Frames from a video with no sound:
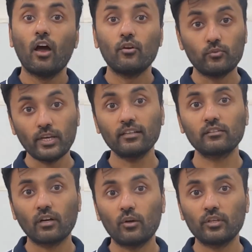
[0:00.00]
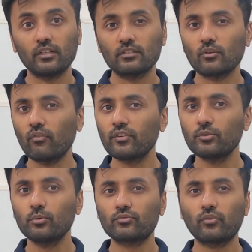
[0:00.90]
Radial grounding is often
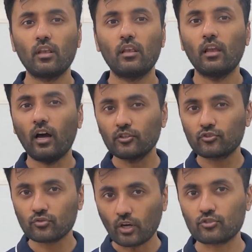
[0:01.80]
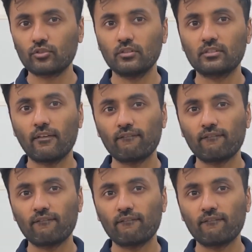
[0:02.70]
used for large structures and